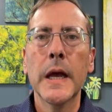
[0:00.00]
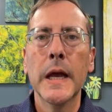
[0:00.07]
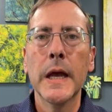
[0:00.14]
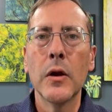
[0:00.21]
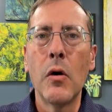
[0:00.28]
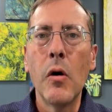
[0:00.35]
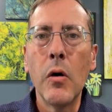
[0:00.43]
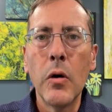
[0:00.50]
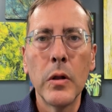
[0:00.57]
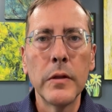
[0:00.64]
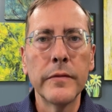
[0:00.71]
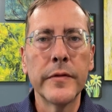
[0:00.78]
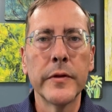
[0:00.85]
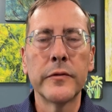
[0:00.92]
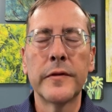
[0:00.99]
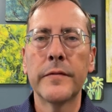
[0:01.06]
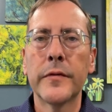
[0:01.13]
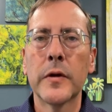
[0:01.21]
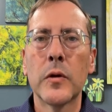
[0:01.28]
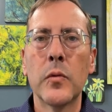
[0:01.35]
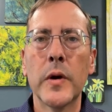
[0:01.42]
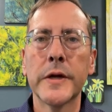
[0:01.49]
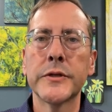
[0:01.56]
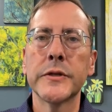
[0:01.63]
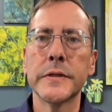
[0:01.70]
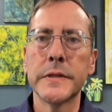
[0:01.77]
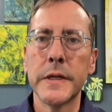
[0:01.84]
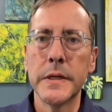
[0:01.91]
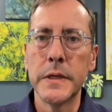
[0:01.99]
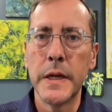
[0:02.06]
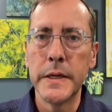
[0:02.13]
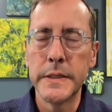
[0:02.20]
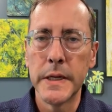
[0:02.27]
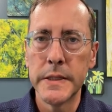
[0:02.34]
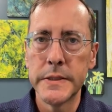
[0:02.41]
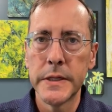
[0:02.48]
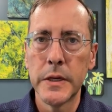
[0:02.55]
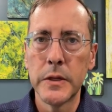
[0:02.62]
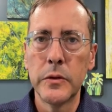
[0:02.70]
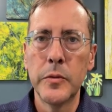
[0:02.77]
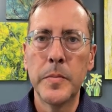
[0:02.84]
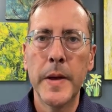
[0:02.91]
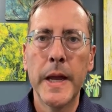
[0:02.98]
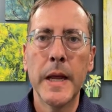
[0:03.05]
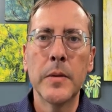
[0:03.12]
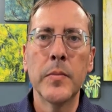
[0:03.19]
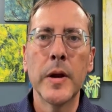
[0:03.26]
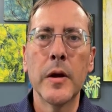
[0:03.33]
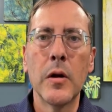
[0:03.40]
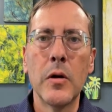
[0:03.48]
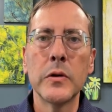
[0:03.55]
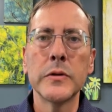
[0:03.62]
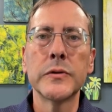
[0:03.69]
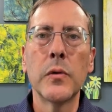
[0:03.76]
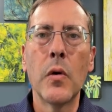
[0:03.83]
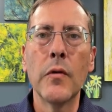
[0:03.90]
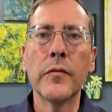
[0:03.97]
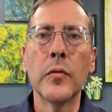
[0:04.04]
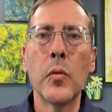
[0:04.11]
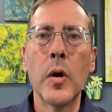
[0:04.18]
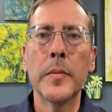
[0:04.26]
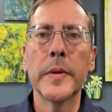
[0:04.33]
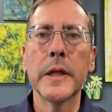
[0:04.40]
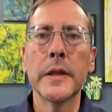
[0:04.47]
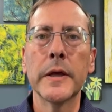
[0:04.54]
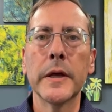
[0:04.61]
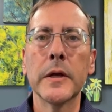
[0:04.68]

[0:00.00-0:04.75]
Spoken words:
in all of those different questions. That it does include pain, but it also overwhelmingly